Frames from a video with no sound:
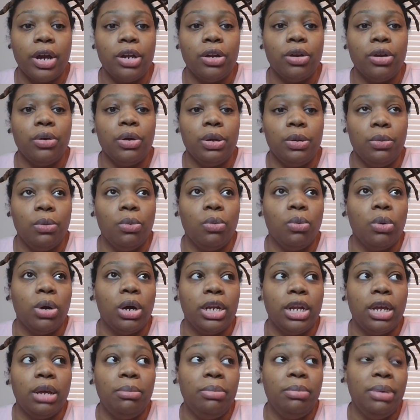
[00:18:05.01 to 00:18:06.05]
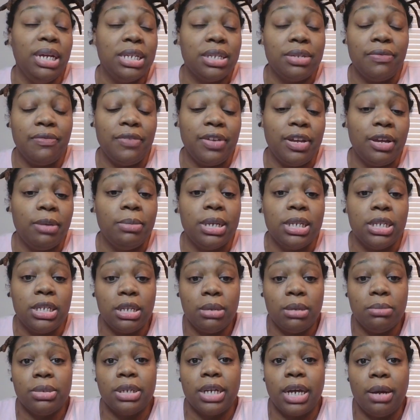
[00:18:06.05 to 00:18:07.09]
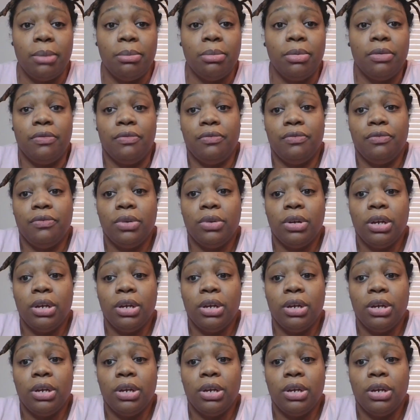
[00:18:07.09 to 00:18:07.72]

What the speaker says: I know he would want a piece of him in some type of